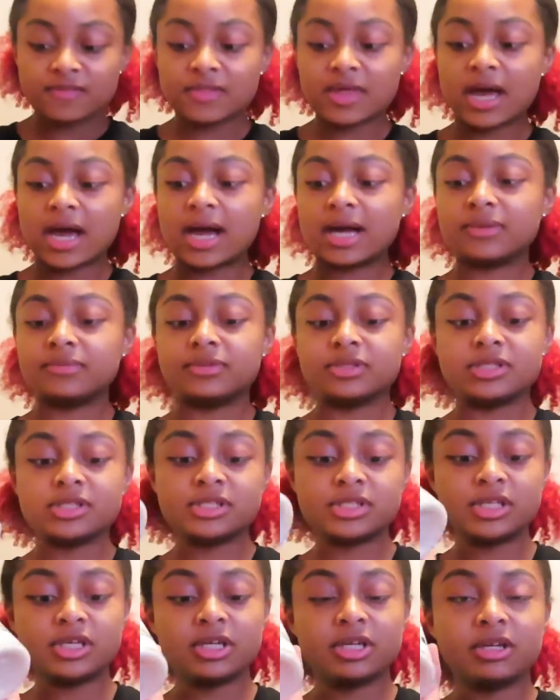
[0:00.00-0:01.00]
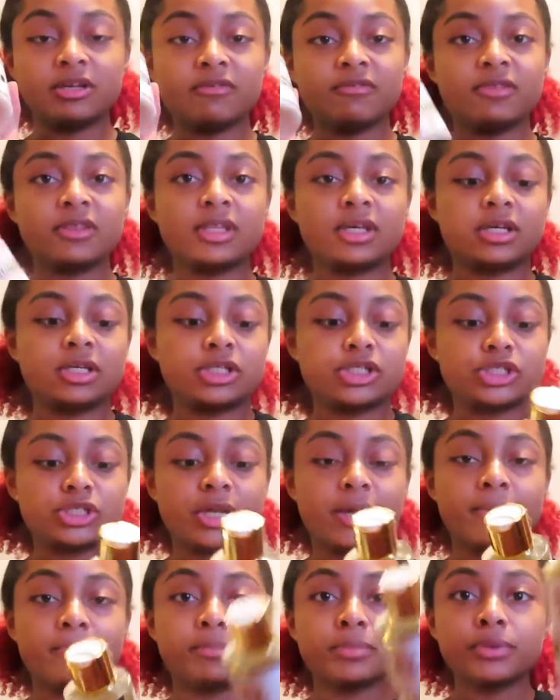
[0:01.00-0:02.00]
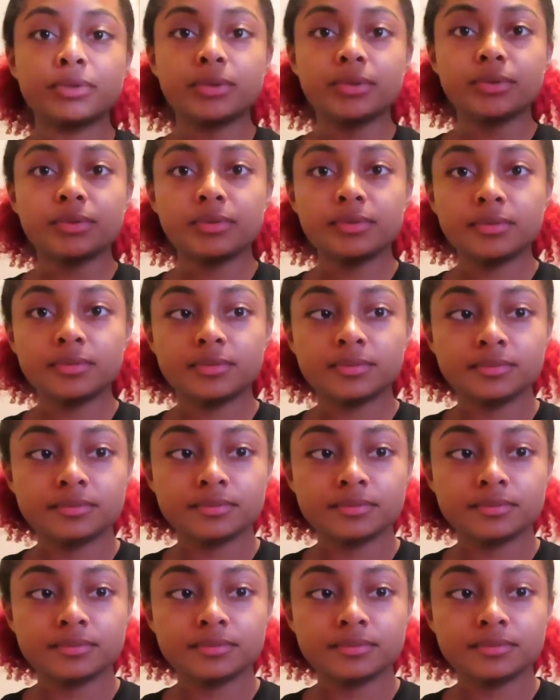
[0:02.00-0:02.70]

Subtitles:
that I received: the shampoo,